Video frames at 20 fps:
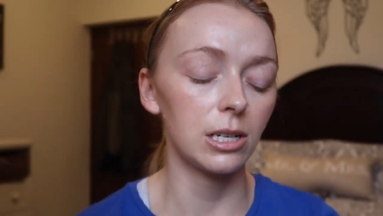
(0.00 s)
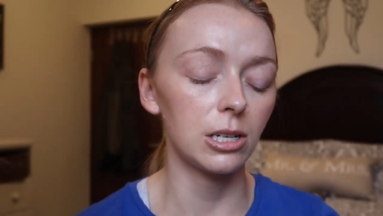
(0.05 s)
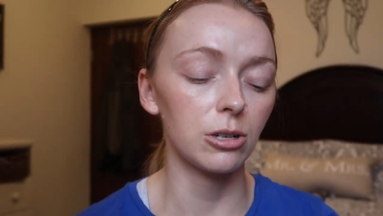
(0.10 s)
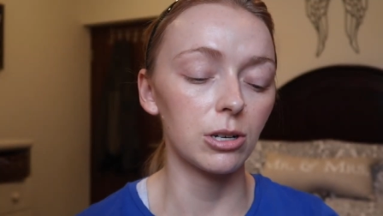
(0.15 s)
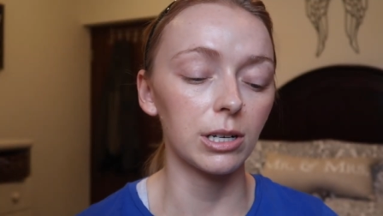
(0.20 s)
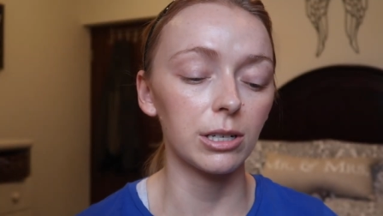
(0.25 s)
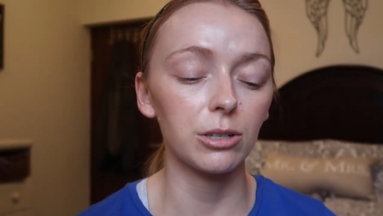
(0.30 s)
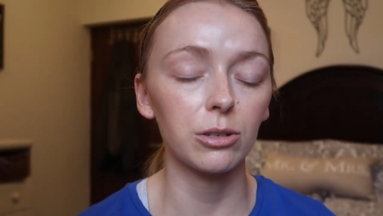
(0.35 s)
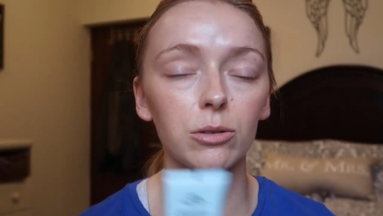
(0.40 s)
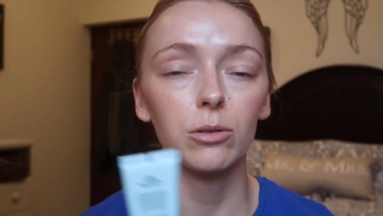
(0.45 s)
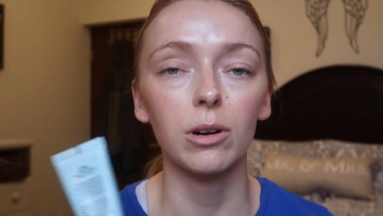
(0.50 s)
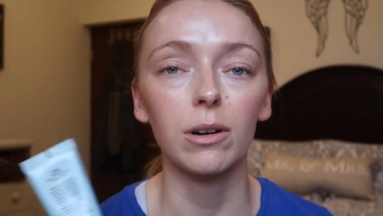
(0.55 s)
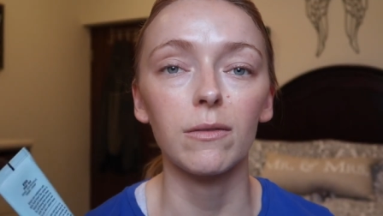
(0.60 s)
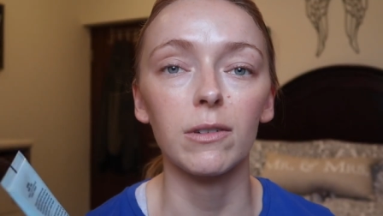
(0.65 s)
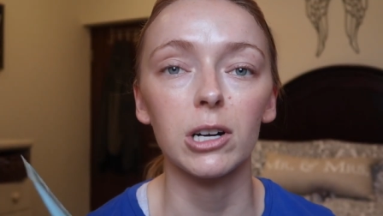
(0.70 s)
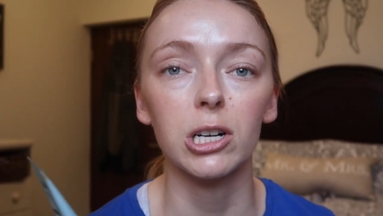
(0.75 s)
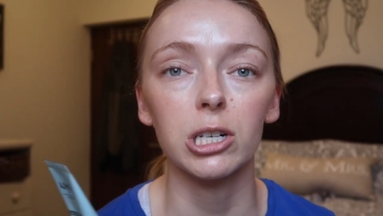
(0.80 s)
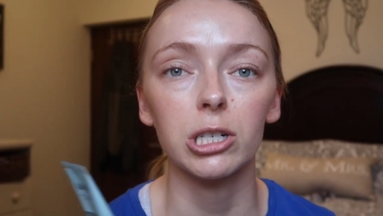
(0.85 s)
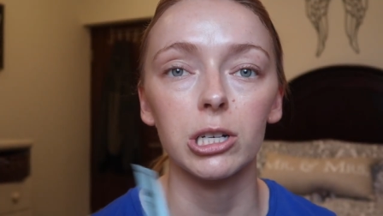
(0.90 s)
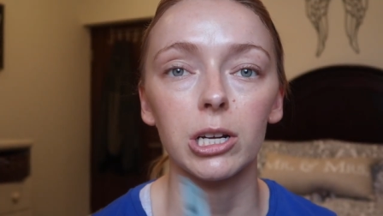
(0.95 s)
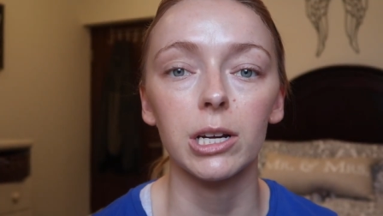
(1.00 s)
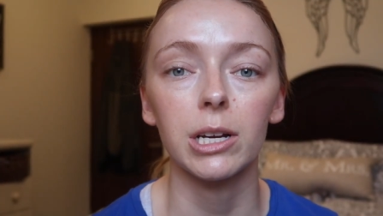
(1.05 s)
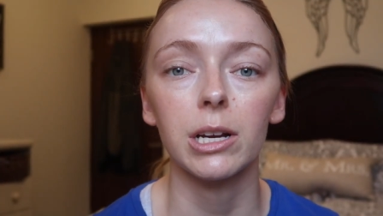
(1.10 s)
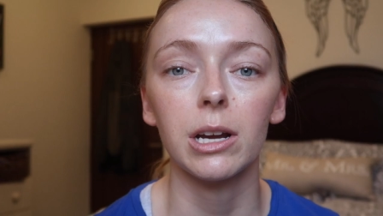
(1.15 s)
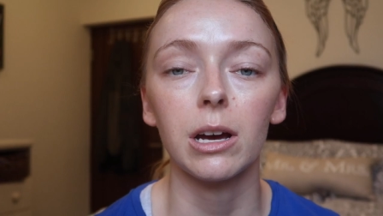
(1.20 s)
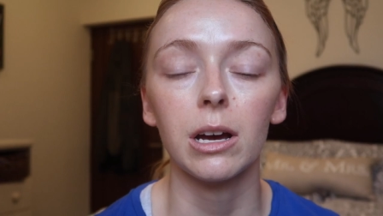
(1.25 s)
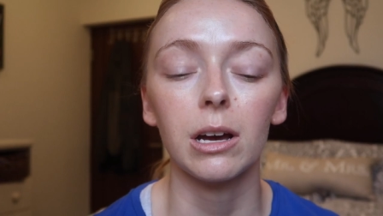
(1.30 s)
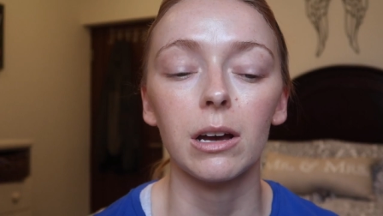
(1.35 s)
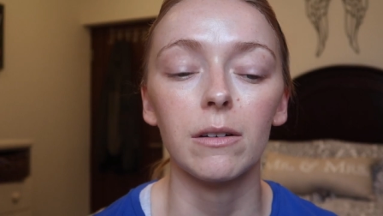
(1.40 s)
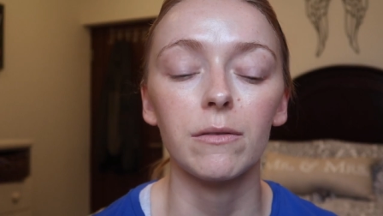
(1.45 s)
the drugstore
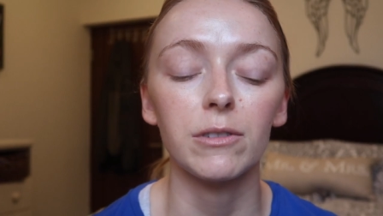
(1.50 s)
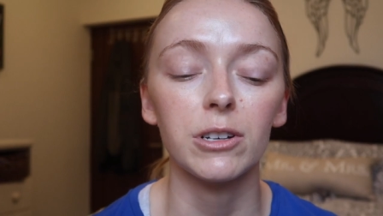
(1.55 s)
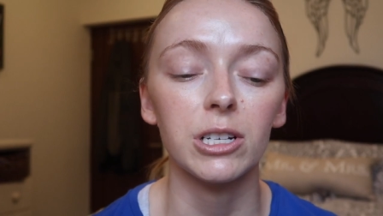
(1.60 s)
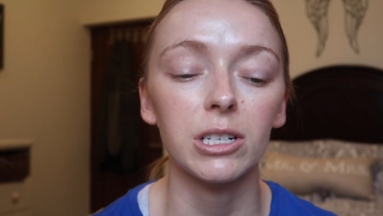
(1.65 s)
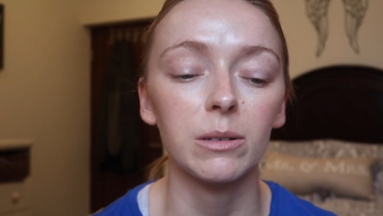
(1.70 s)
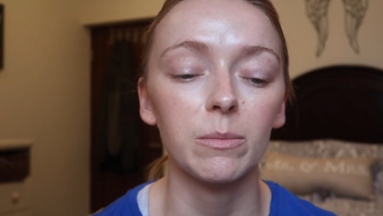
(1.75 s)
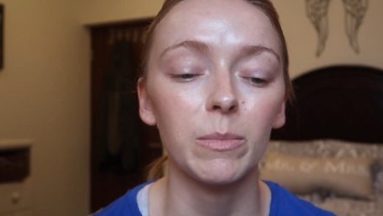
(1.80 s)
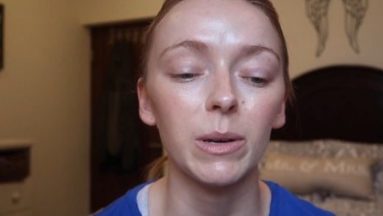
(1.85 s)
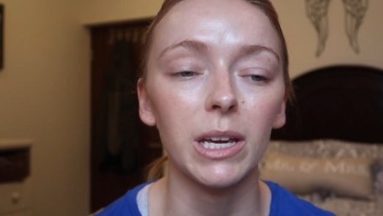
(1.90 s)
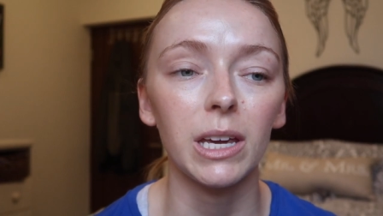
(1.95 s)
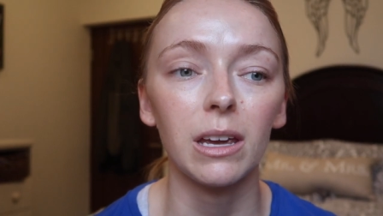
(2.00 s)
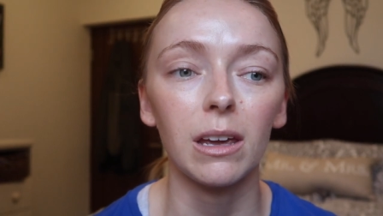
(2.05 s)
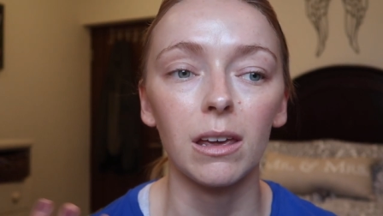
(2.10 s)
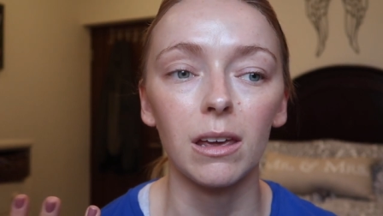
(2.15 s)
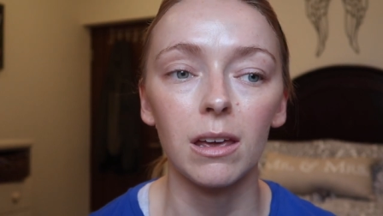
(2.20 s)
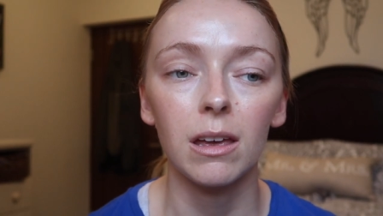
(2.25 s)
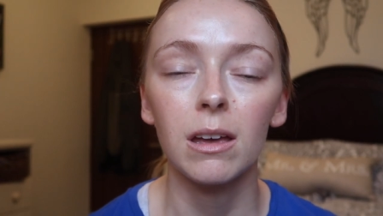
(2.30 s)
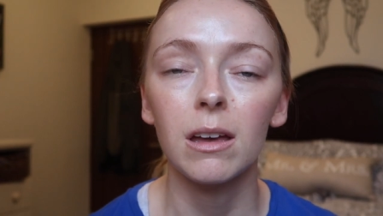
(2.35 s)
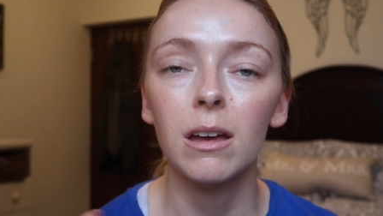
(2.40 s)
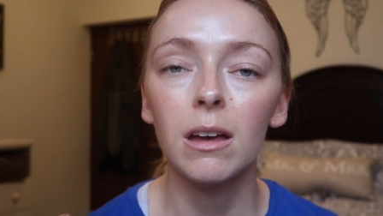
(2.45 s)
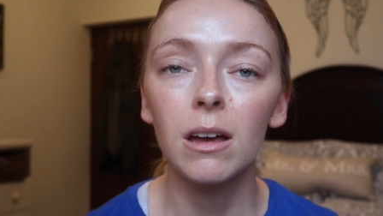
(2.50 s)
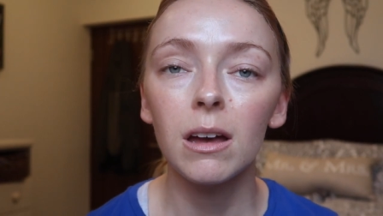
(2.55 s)
version of just being